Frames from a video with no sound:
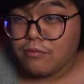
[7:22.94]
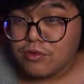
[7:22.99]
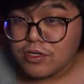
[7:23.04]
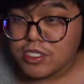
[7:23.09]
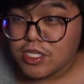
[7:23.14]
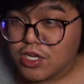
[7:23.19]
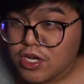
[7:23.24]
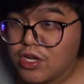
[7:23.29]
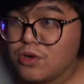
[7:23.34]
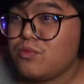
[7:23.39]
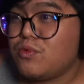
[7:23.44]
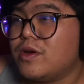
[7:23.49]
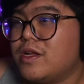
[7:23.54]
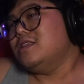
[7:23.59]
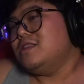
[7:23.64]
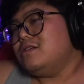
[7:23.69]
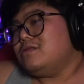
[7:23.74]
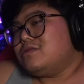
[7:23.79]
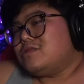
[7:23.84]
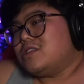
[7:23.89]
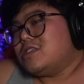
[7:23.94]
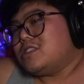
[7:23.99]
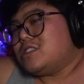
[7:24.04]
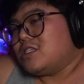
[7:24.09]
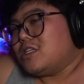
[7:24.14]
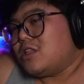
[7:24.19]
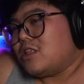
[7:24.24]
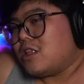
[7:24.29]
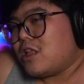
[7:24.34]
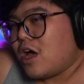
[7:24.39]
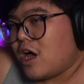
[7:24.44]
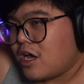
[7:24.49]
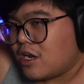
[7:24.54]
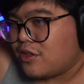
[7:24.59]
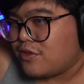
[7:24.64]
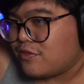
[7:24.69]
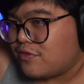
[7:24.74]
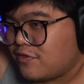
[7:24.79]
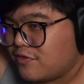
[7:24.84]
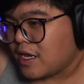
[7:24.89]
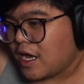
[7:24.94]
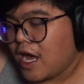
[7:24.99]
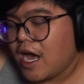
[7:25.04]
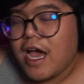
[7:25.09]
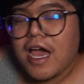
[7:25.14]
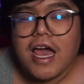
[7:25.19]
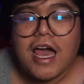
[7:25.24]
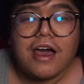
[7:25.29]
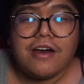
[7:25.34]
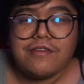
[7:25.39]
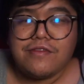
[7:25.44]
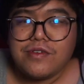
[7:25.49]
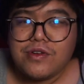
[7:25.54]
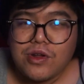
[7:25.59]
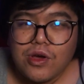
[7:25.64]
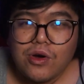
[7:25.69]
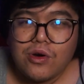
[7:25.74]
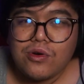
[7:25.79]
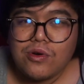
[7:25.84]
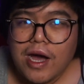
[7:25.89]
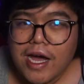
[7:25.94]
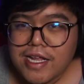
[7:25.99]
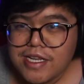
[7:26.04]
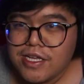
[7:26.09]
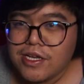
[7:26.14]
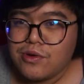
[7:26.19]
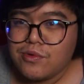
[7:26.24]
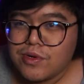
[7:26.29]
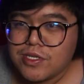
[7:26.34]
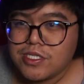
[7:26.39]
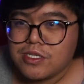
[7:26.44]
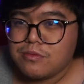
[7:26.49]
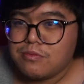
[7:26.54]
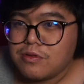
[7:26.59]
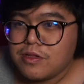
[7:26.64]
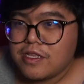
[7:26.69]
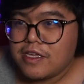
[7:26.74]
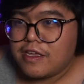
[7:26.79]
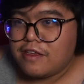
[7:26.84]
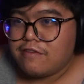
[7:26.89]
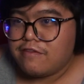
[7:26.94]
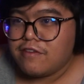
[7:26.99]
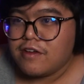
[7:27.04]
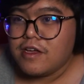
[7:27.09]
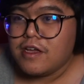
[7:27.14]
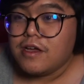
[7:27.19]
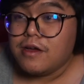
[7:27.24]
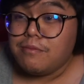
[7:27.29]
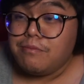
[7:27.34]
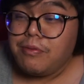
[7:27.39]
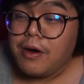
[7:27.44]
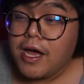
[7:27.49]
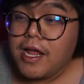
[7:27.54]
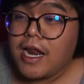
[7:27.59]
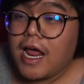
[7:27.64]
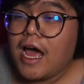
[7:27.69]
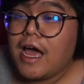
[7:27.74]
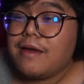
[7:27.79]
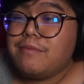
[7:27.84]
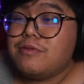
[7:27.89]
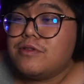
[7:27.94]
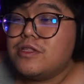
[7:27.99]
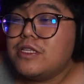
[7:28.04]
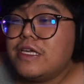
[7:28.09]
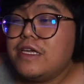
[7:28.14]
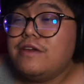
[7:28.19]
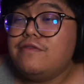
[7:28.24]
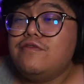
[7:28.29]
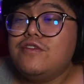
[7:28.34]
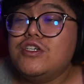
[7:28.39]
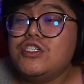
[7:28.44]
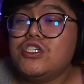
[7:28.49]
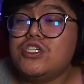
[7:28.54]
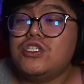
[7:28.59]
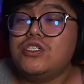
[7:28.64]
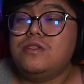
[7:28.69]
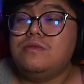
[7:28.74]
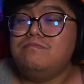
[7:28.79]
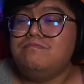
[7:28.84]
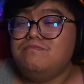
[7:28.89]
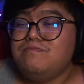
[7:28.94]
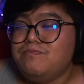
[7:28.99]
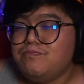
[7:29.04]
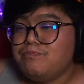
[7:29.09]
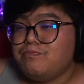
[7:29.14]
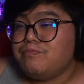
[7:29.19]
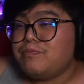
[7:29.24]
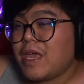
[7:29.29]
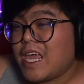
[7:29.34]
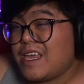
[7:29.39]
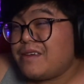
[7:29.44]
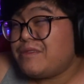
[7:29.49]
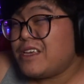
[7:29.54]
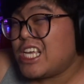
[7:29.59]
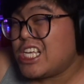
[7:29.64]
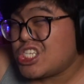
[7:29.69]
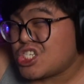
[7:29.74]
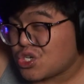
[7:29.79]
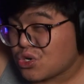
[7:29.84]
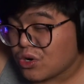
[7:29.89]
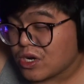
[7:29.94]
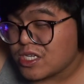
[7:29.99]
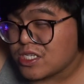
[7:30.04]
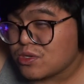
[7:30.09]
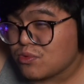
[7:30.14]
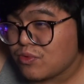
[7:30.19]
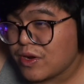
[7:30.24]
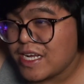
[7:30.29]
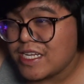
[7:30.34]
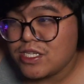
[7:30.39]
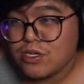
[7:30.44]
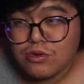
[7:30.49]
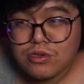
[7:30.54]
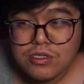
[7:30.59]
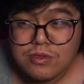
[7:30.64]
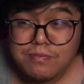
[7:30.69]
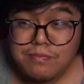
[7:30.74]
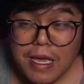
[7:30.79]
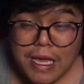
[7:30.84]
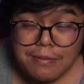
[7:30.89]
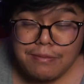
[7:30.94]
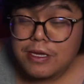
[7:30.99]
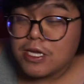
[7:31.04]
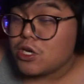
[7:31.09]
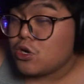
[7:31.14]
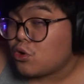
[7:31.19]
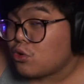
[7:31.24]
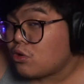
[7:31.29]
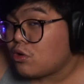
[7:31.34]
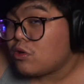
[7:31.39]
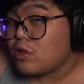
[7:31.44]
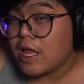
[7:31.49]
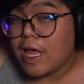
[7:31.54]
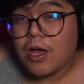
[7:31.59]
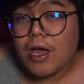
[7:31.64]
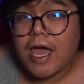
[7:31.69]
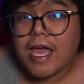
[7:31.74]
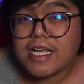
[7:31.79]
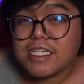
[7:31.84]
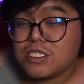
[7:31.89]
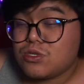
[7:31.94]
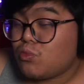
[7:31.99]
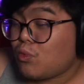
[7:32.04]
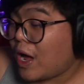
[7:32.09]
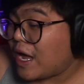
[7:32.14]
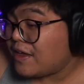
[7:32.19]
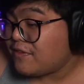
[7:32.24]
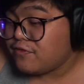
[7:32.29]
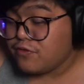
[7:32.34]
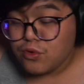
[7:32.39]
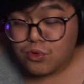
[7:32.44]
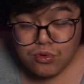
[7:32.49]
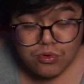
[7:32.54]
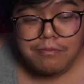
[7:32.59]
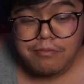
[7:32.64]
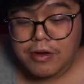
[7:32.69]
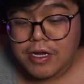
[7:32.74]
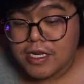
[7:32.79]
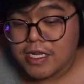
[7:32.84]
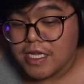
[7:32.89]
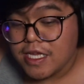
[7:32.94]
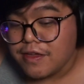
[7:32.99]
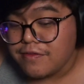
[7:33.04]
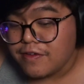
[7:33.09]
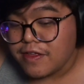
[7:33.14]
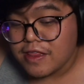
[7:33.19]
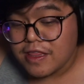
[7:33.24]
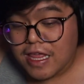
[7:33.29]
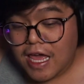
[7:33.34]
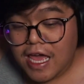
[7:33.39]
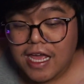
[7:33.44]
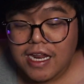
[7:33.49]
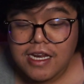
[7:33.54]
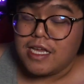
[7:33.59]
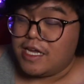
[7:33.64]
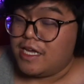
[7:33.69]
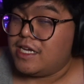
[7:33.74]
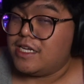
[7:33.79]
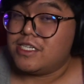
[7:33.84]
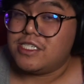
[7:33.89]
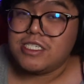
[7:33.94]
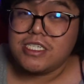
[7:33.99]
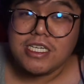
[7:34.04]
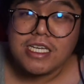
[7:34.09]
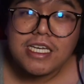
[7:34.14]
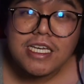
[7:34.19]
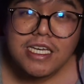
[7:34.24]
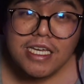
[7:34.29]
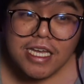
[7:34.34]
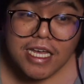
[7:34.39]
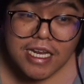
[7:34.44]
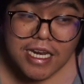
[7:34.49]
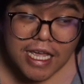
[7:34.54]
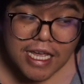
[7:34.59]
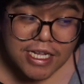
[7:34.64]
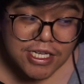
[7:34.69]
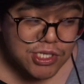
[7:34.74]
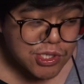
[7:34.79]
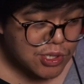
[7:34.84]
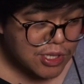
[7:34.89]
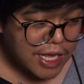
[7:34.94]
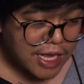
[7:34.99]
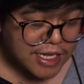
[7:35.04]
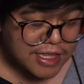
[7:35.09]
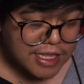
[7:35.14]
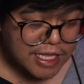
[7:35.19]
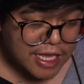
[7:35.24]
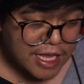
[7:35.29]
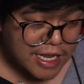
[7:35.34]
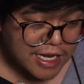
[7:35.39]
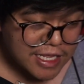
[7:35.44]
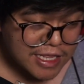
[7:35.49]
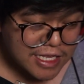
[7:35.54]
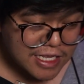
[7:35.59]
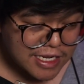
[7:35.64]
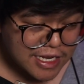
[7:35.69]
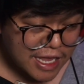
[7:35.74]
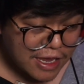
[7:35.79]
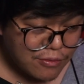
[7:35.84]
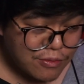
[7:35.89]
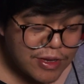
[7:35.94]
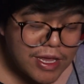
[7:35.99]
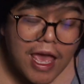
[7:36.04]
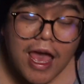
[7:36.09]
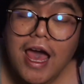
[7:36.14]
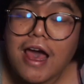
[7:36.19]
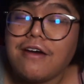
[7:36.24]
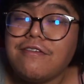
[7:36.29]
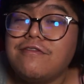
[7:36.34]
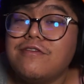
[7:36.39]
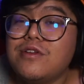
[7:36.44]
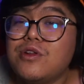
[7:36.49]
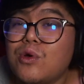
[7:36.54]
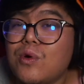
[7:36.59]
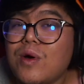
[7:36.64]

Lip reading: was a good one. There's just a lot of, I have no idea what to believe. But I believe we should maybe trust Reito's baby girl, ex-waifu. But even then, is she an angel at the end of the day? We have no